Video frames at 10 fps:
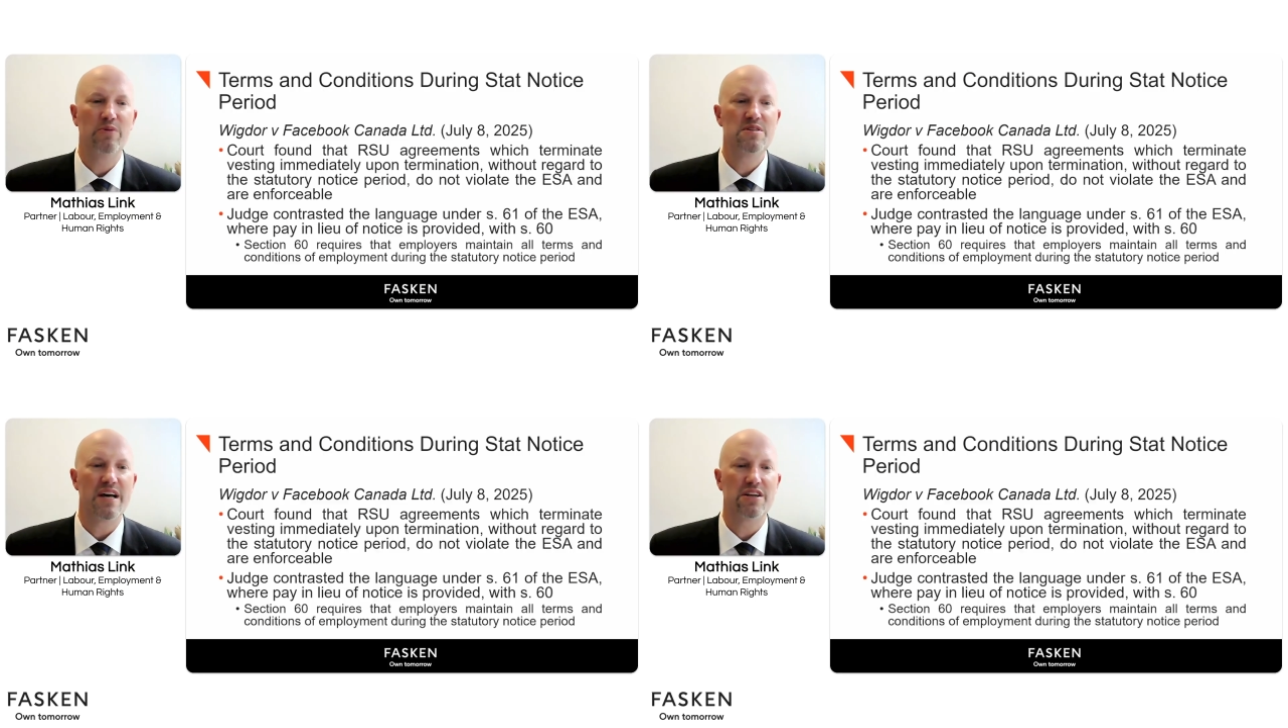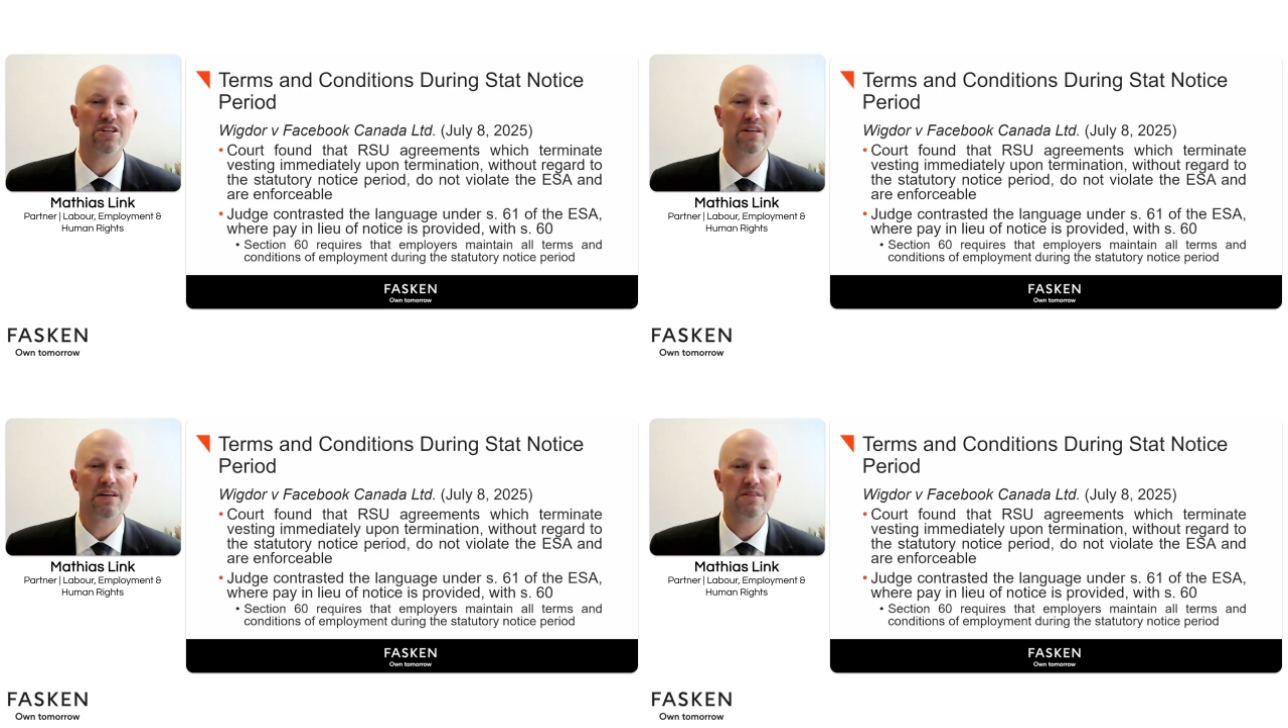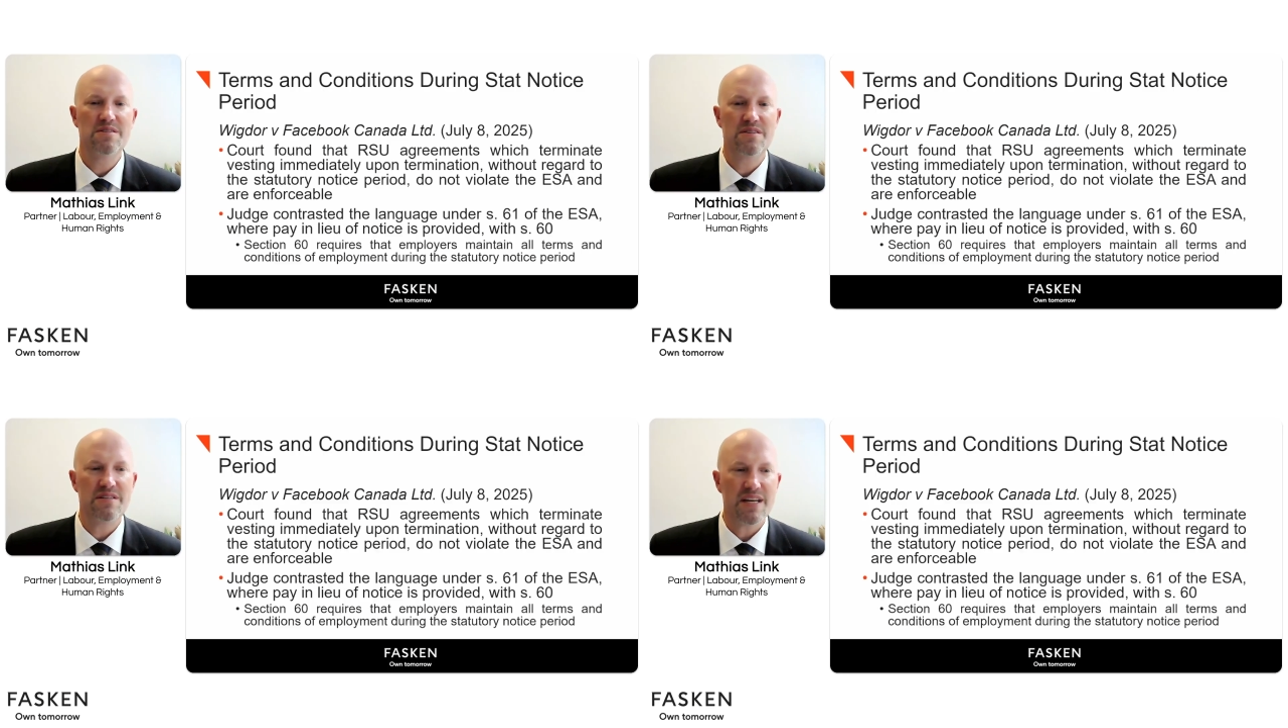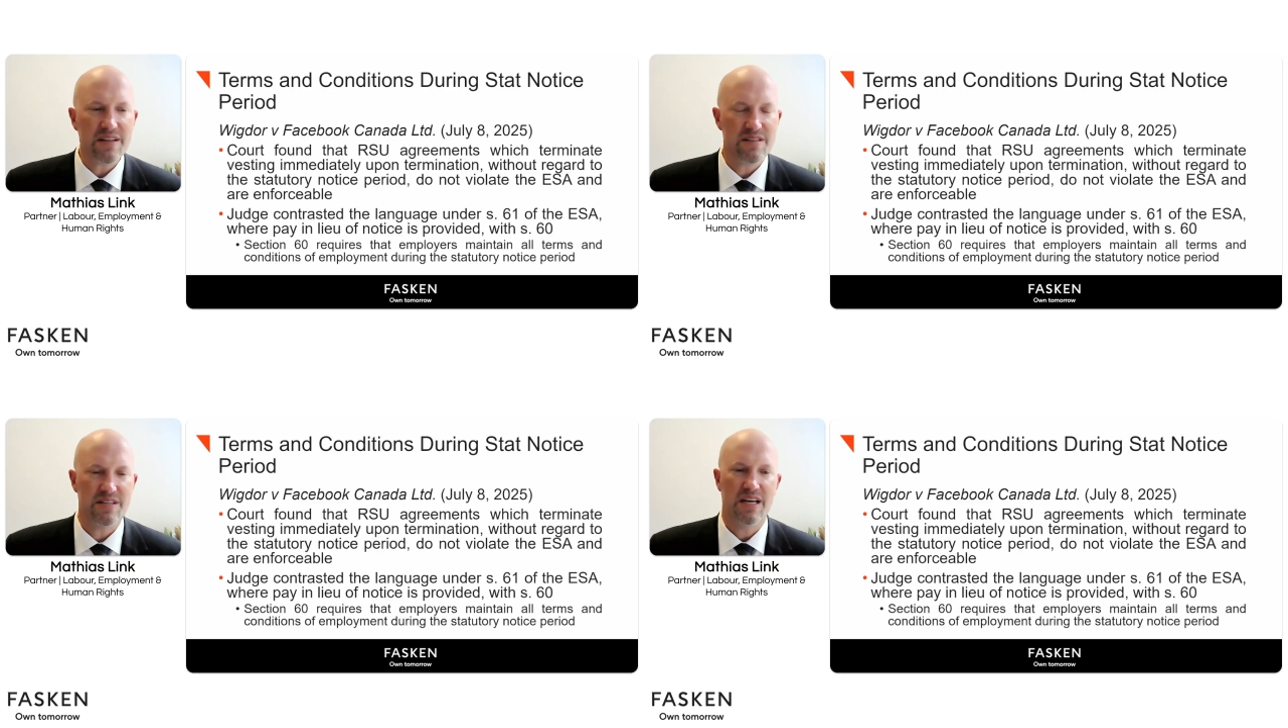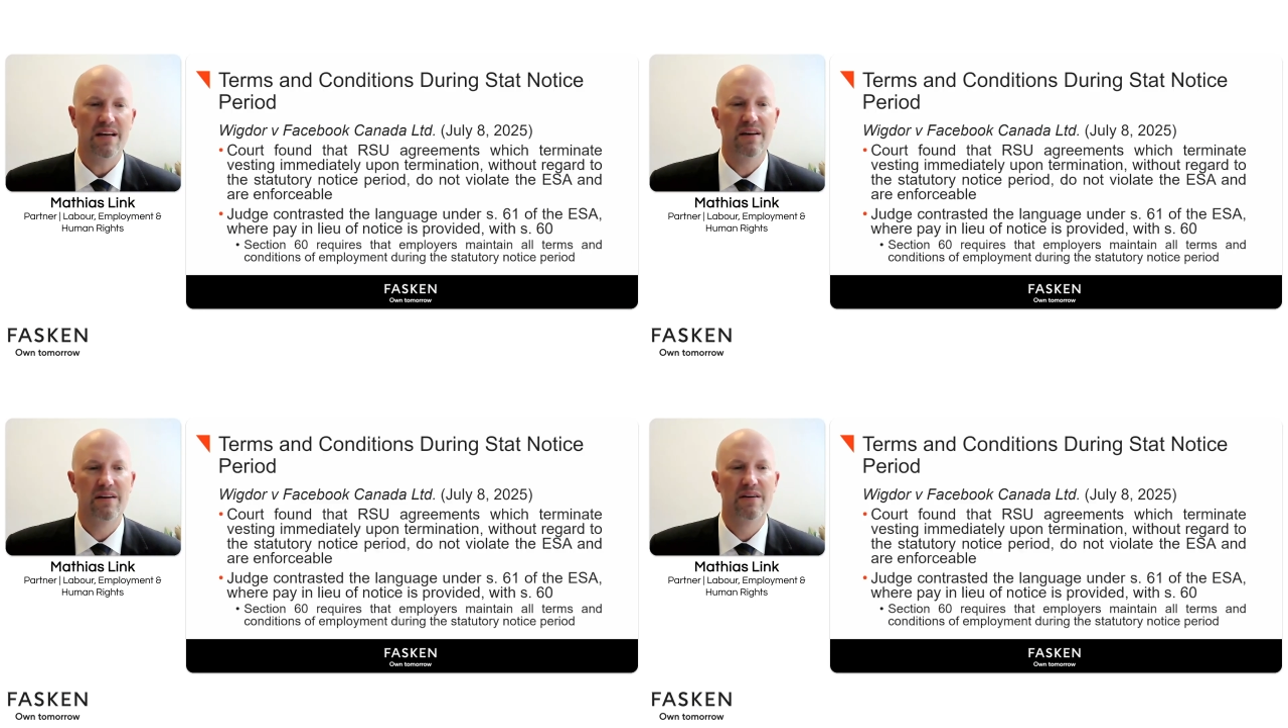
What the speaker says: with Section 60,